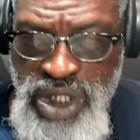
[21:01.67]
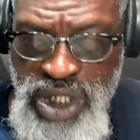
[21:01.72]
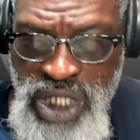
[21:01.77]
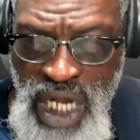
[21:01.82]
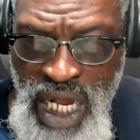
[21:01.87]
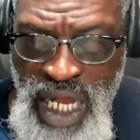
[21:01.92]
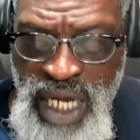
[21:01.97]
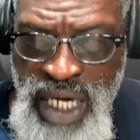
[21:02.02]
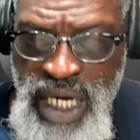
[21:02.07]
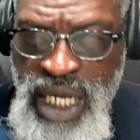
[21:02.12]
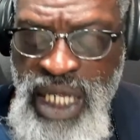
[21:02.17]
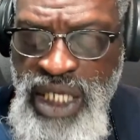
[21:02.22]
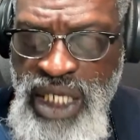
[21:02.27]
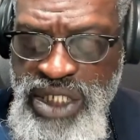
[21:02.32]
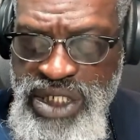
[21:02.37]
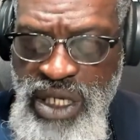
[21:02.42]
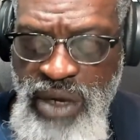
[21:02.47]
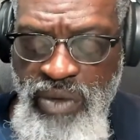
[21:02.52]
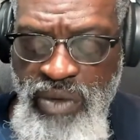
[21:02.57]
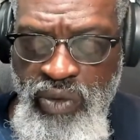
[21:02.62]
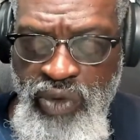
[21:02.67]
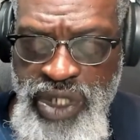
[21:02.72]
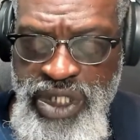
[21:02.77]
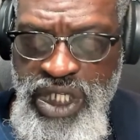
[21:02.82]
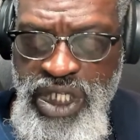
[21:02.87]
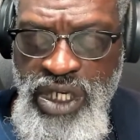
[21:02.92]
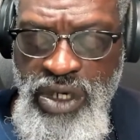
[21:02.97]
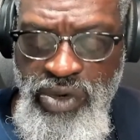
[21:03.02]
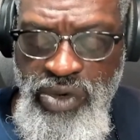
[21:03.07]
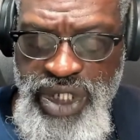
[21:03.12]
Don, Chef
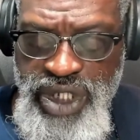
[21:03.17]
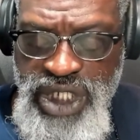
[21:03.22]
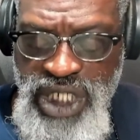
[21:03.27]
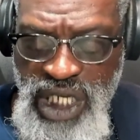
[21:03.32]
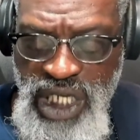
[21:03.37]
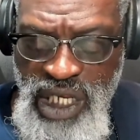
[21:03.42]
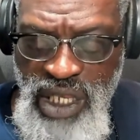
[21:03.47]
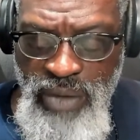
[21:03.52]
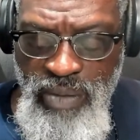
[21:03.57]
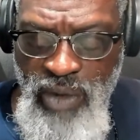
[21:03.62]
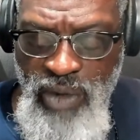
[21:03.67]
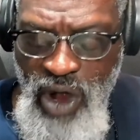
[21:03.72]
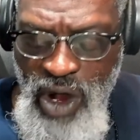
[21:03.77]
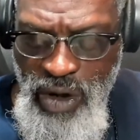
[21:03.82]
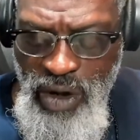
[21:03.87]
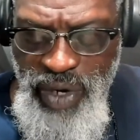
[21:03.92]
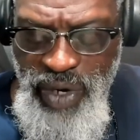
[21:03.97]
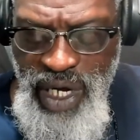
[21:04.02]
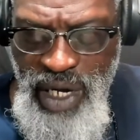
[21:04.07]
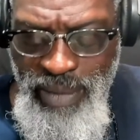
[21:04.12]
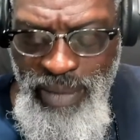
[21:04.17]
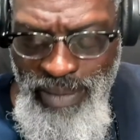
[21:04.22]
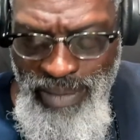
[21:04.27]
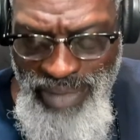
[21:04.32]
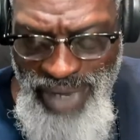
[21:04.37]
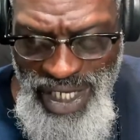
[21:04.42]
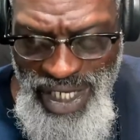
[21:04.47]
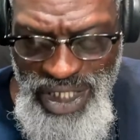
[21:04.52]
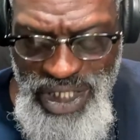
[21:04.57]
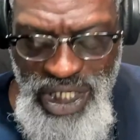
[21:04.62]
Winston, Chris Kinney, Margaret
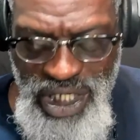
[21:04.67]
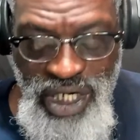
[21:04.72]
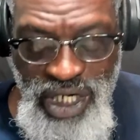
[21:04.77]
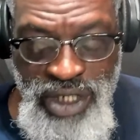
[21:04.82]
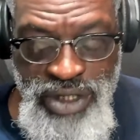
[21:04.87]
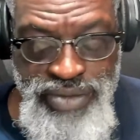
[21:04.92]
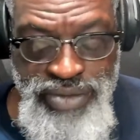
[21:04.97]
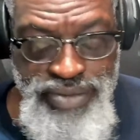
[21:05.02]
Minter.